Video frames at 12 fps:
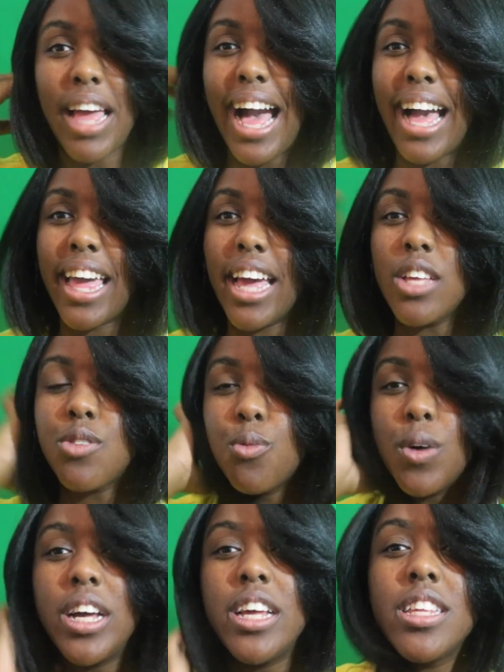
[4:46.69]
I guess
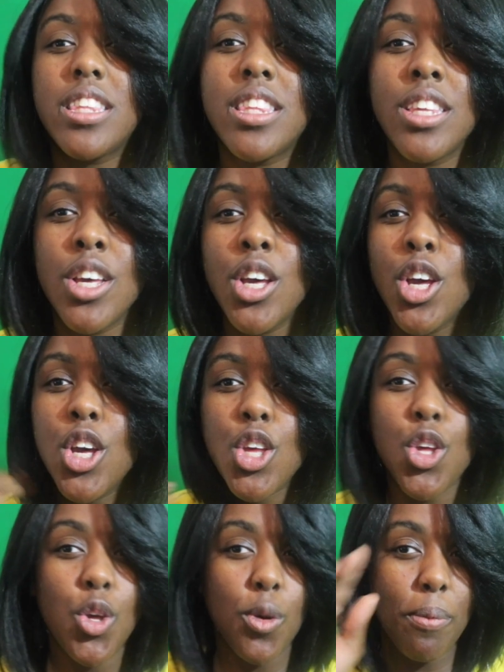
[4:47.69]
once
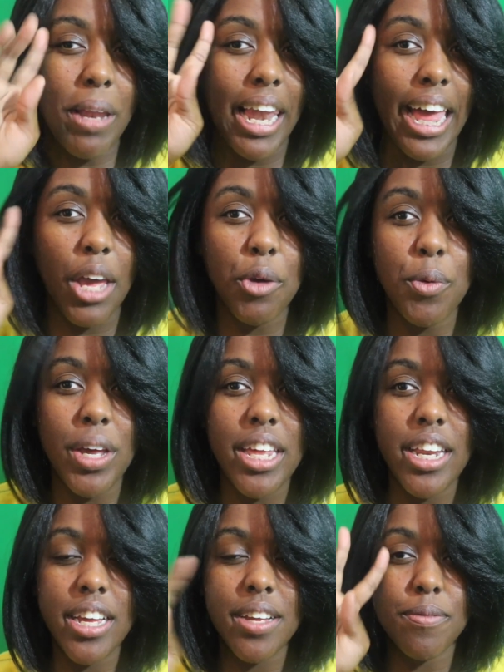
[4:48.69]
you play
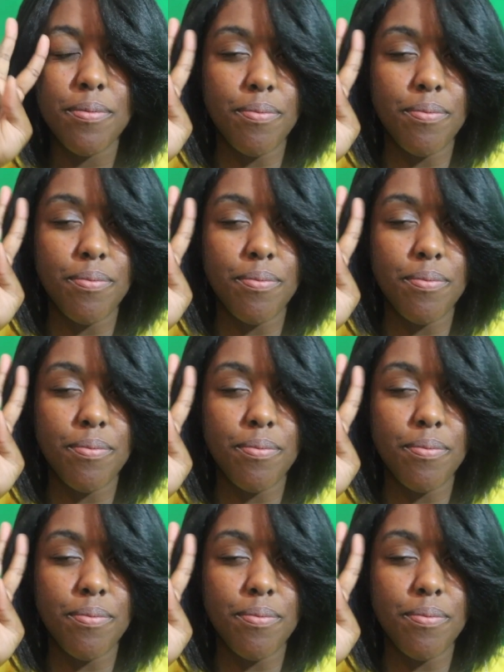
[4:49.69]
with it